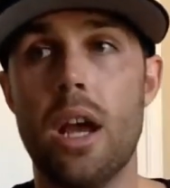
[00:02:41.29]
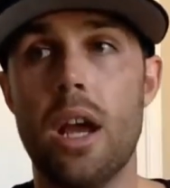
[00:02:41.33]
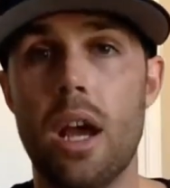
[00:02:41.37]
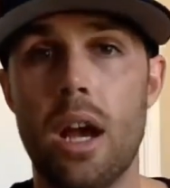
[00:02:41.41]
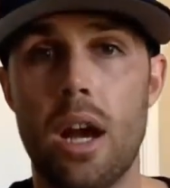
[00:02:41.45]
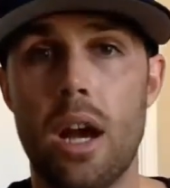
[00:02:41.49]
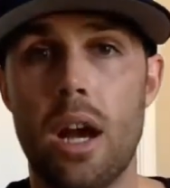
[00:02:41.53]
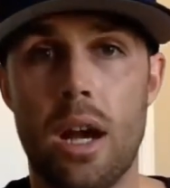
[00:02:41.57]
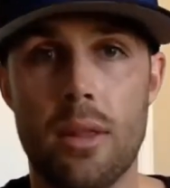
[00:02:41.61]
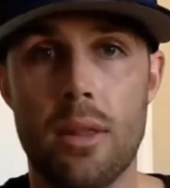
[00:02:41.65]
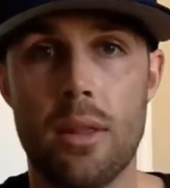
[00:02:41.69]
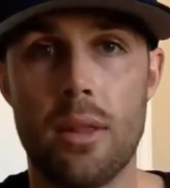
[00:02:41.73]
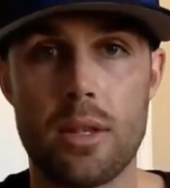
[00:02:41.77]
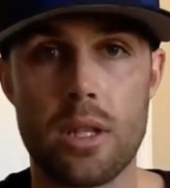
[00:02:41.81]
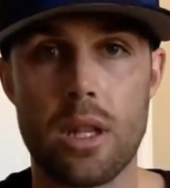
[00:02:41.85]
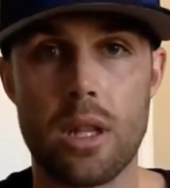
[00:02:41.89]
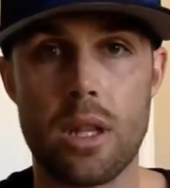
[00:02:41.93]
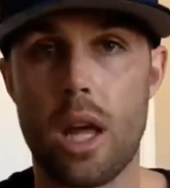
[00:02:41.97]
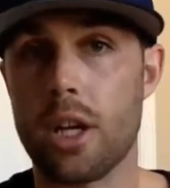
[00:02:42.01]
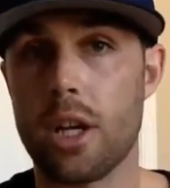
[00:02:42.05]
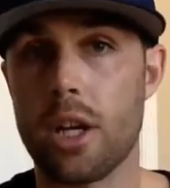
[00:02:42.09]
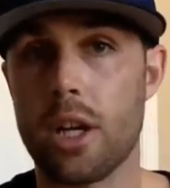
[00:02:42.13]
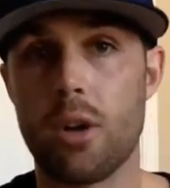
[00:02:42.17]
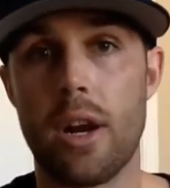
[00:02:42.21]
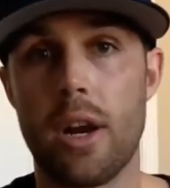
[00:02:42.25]
Uh, there's a lot
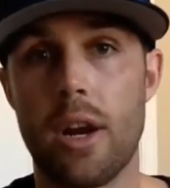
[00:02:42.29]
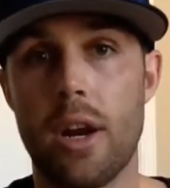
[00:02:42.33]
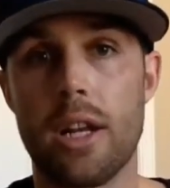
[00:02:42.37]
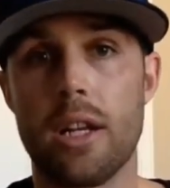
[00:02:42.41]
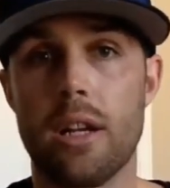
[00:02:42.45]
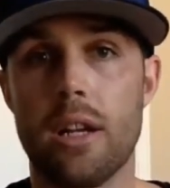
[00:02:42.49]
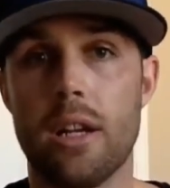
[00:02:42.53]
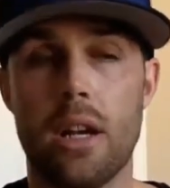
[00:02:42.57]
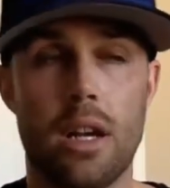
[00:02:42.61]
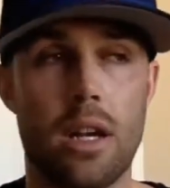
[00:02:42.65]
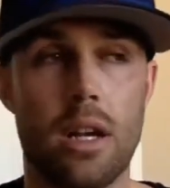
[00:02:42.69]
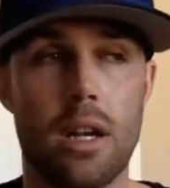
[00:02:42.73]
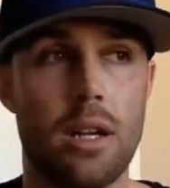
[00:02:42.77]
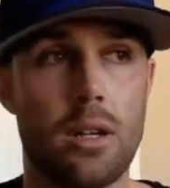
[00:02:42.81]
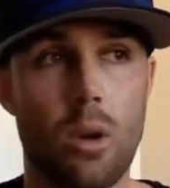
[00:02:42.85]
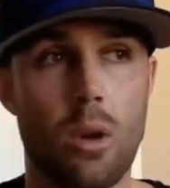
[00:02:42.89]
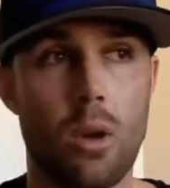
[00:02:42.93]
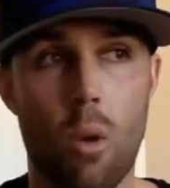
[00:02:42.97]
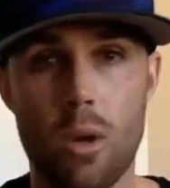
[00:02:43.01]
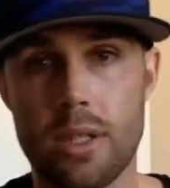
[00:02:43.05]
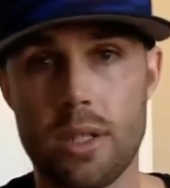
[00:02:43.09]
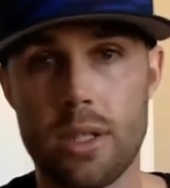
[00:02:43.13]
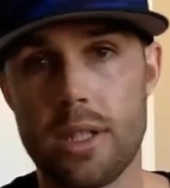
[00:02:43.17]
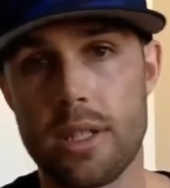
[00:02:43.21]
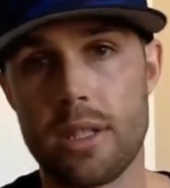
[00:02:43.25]
of great uh,
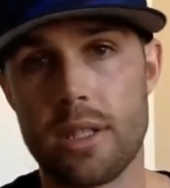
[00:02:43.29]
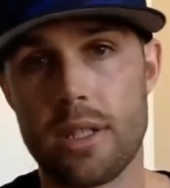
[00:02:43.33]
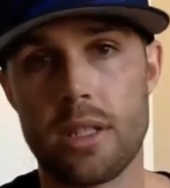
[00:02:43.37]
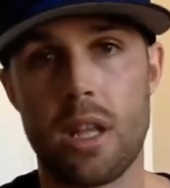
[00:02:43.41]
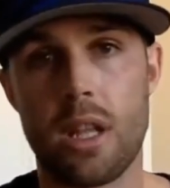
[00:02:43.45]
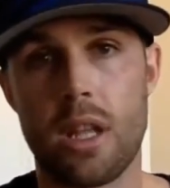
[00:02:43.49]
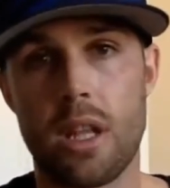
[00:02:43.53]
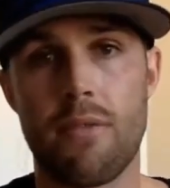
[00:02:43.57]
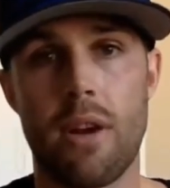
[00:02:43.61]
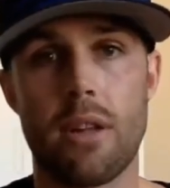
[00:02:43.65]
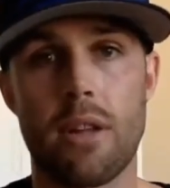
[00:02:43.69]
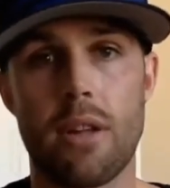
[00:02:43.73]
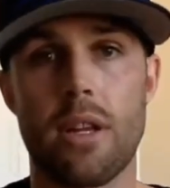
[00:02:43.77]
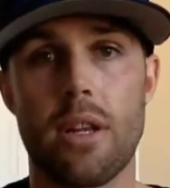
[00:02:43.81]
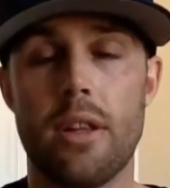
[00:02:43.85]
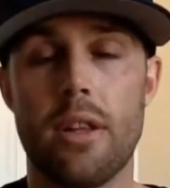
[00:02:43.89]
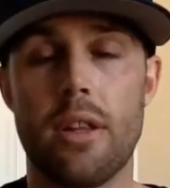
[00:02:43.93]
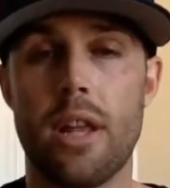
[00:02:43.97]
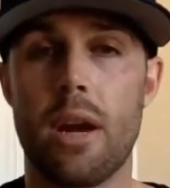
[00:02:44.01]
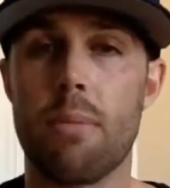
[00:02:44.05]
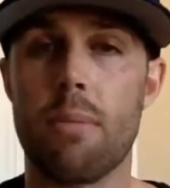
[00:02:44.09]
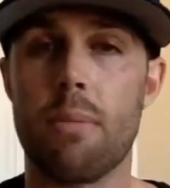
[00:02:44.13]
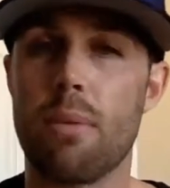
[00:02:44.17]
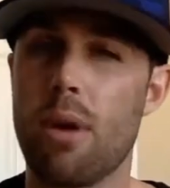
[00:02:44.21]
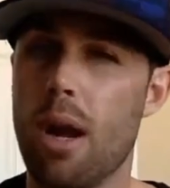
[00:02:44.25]
courses and stuff out there that
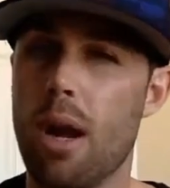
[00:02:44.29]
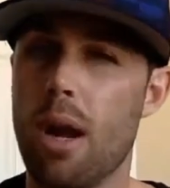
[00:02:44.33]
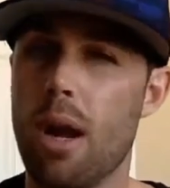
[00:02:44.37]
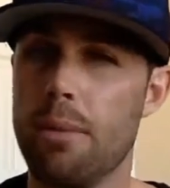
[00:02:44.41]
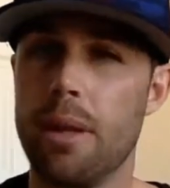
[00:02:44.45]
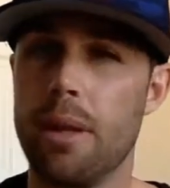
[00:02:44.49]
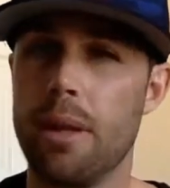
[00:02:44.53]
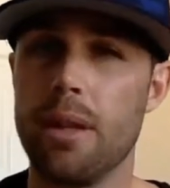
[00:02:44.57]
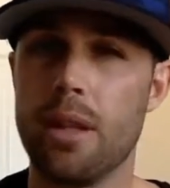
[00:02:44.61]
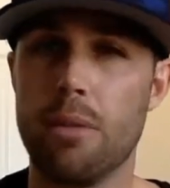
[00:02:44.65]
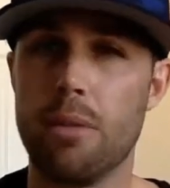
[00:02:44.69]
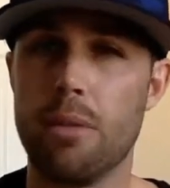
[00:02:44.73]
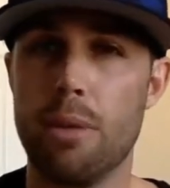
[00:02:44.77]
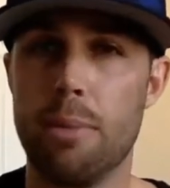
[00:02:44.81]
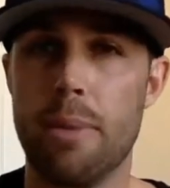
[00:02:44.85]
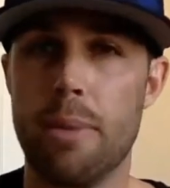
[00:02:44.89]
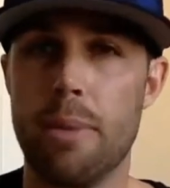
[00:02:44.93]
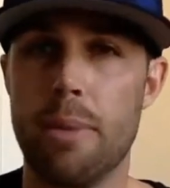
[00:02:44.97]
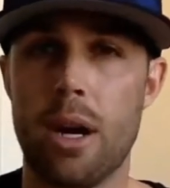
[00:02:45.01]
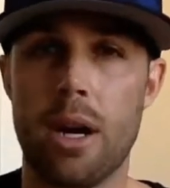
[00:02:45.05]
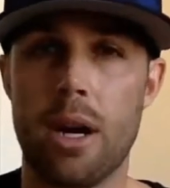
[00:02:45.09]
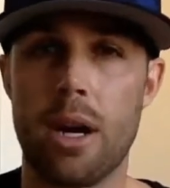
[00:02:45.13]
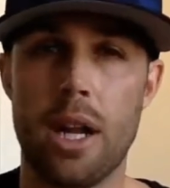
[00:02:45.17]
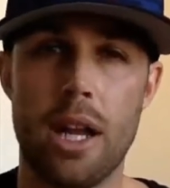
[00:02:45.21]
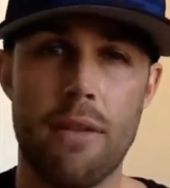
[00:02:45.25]
are probably a little bit
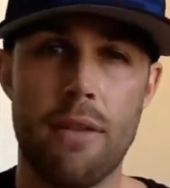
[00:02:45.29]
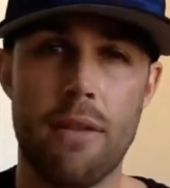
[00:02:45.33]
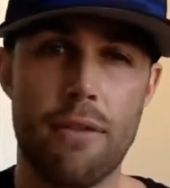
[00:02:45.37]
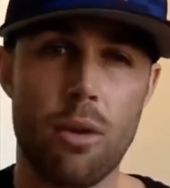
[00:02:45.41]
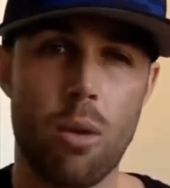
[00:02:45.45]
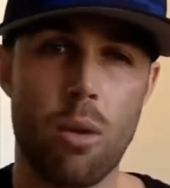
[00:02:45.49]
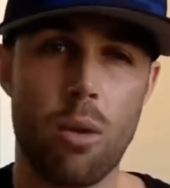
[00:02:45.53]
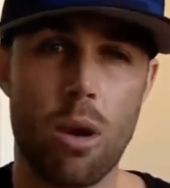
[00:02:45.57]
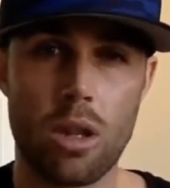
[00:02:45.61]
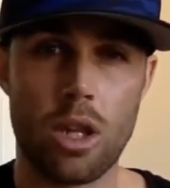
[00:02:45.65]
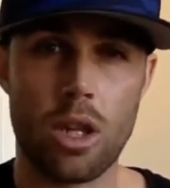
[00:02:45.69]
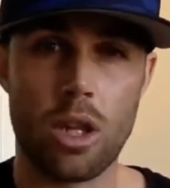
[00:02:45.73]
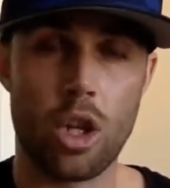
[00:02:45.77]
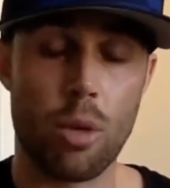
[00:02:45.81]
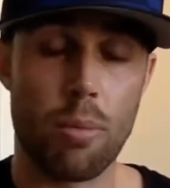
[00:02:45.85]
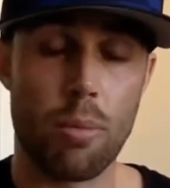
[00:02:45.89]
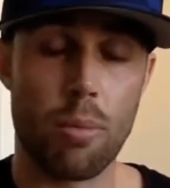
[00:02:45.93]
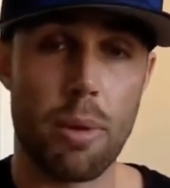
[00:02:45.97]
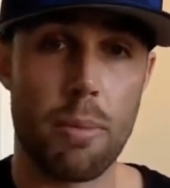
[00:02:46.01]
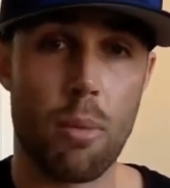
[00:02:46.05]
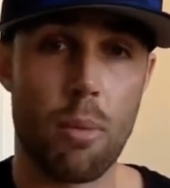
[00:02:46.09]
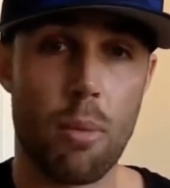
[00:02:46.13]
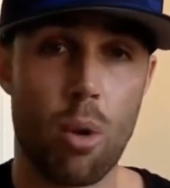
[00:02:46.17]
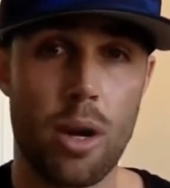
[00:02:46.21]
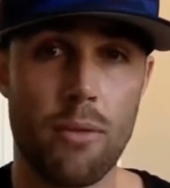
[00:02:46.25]
better if you are a little bit
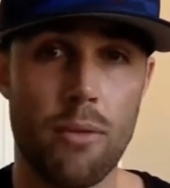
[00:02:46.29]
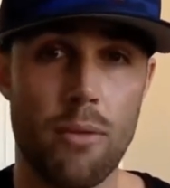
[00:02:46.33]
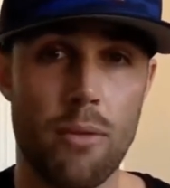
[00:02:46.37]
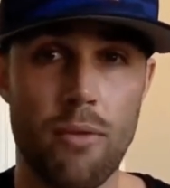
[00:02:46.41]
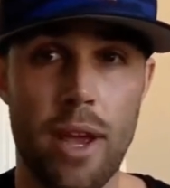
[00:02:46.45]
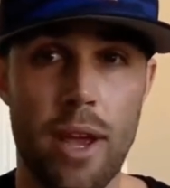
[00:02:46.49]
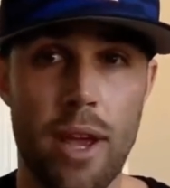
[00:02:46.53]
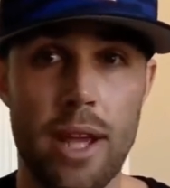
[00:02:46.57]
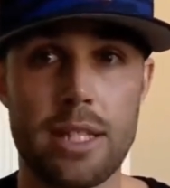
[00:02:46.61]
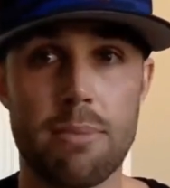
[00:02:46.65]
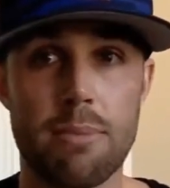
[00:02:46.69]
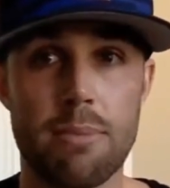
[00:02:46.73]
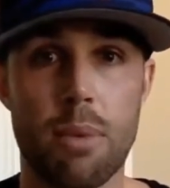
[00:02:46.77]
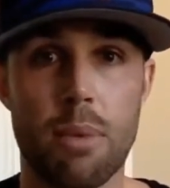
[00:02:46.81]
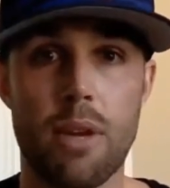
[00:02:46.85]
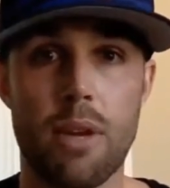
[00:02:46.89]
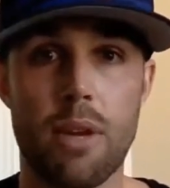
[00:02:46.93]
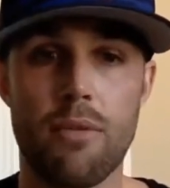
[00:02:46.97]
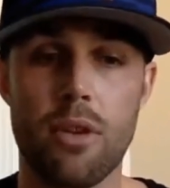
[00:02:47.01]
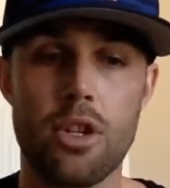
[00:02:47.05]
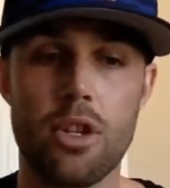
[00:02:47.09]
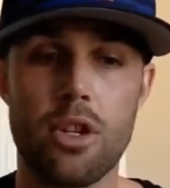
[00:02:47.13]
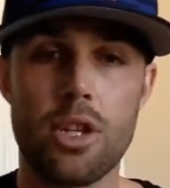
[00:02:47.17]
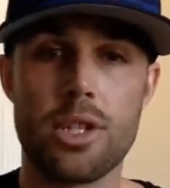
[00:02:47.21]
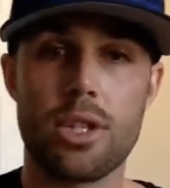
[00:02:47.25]
more advanced. But if
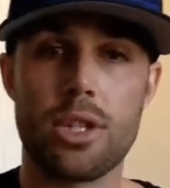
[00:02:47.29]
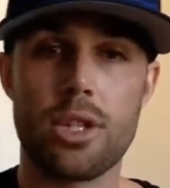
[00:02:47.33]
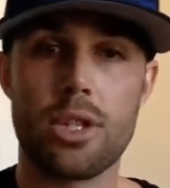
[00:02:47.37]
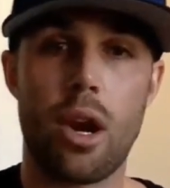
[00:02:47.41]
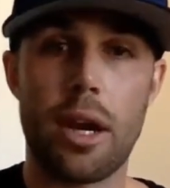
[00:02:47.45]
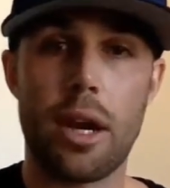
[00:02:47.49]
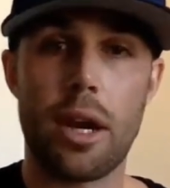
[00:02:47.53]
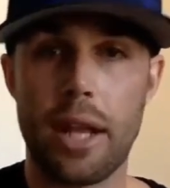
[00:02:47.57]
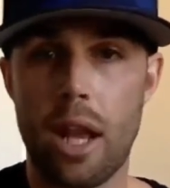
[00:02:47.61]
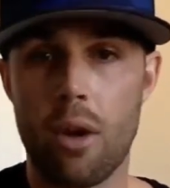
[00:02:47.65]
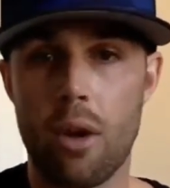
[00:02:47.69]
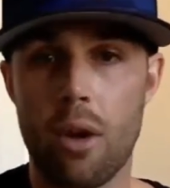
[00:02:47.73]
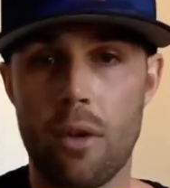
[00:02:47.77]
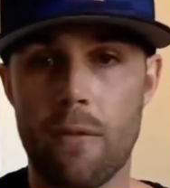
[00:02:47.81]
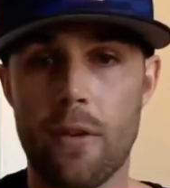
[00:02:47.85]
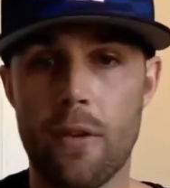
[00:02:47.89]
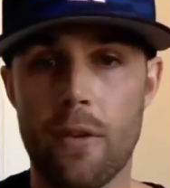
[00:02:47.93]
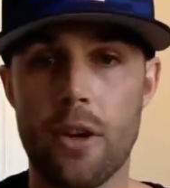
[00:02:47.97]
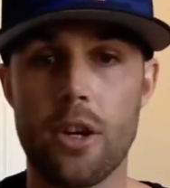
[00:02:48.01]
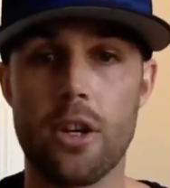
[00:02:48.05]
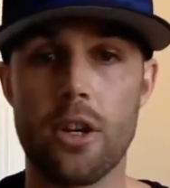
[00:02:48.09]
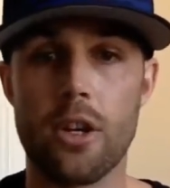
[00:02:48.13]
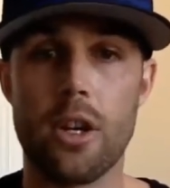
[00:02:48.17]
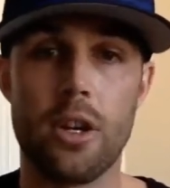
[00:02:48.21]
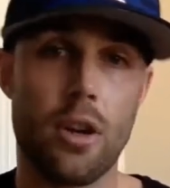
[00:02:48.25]
you're just starting out, if
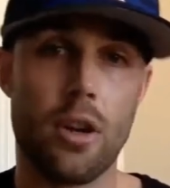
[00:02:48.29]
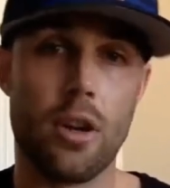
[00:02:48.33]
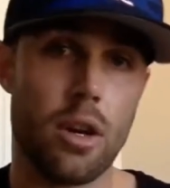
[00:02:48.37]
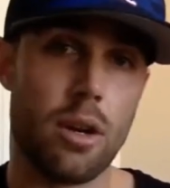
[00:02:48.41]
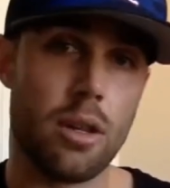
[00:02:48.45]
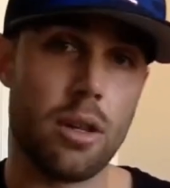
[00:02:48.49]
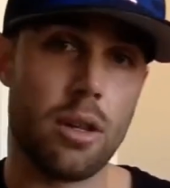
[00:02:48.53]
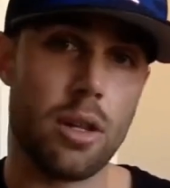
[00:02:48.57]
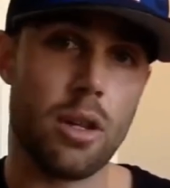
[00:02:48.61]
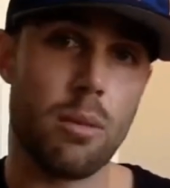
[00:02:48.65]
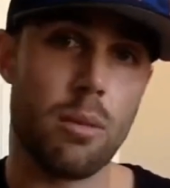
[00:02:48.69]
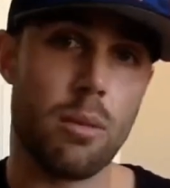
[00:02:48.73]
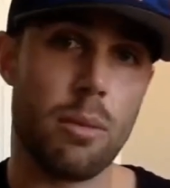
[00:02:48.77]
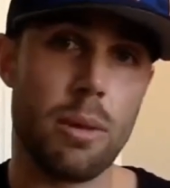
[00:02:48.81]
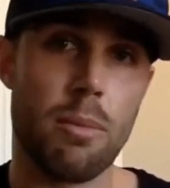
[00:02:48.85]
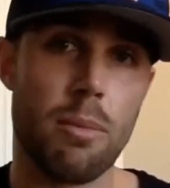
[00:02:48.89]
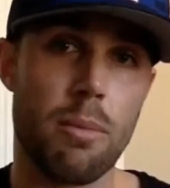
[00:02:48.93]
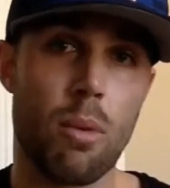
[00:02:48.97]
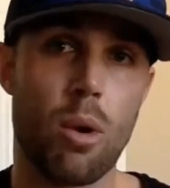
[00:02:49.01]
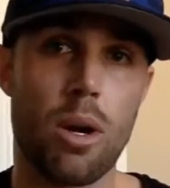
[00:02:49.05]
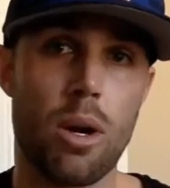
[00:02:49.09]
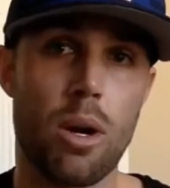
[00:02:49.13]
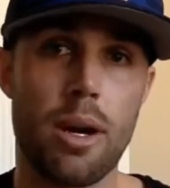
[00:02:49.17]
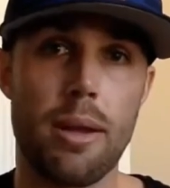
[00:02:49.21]
you're, you're a little bit more